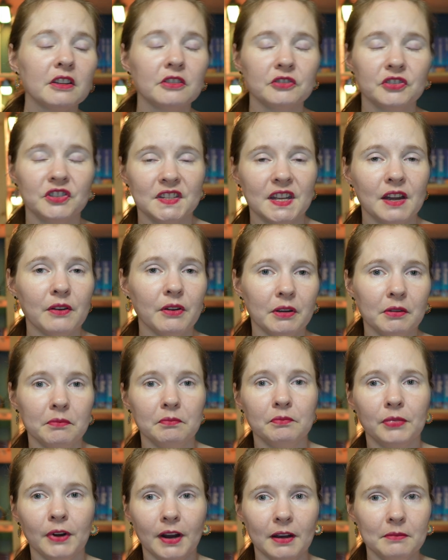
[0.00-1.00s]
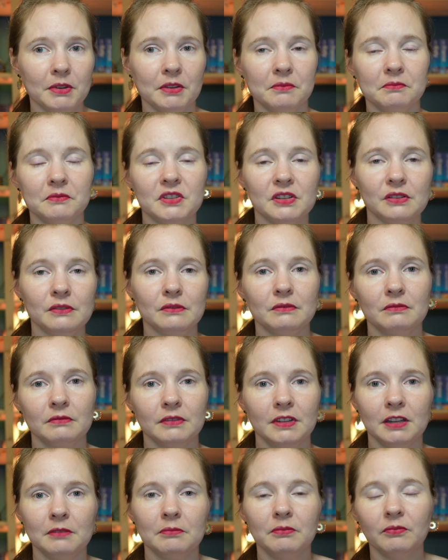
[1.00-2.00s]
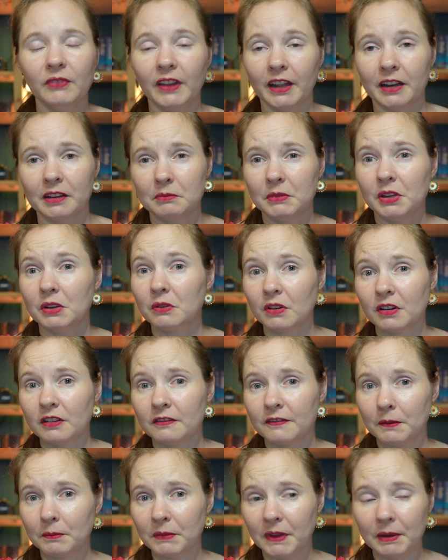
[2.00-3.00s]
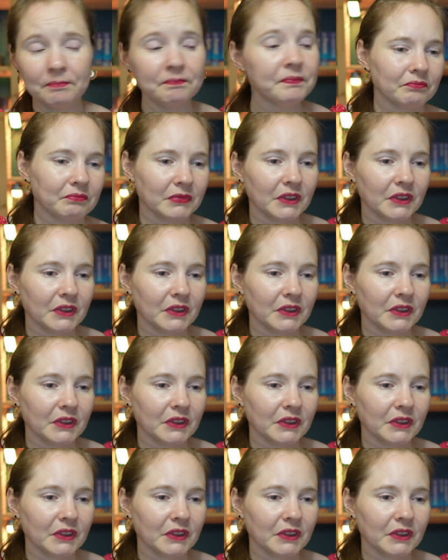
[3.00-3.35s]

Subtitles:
which is how I bribe him to keep letting me order from them.